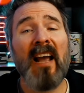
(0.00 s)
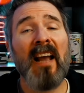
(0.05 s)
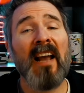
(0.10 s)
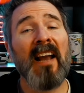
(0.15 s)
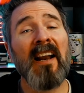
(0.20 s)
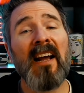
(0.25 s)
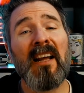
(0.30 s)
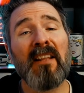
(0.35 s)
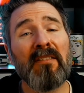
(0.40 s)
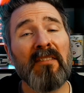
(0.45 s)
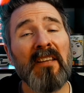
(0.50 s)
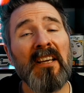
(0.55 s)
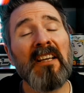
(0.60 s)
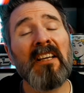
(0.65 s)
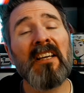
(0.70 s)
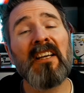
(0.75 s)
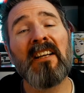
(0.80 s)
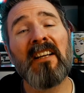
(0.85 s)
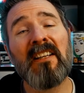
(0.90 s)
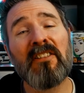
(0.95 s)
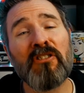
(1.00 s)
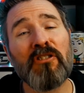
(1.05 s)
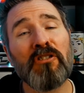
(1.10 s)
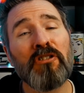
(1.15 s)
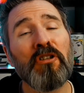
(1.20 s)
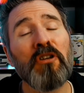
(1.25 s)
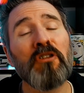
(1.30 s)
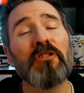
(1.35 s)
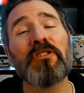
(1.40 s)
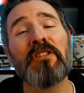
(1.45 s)
And I think it has
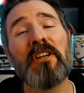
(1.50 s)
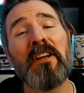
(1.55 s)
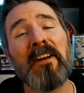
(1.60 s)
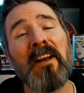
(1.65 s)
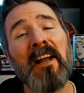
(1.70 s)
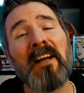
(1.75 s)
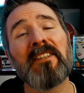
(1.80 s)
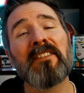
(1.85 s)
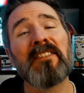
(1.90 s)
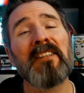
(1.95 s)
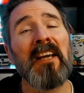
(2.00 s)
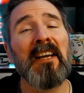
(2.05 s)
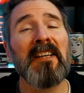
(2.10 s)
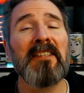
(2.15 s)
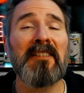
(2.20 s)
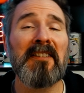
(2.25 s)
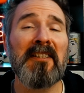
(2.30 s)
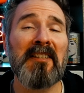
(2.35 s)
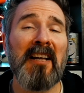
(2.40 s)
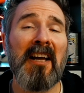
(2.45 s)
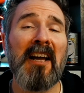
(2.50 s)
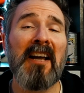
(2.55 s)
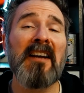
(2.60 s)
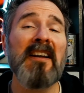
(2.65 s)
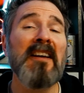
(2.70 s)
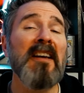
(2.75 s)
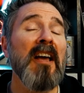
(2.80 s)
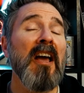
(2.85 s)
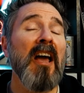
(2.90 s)
such a nice case design.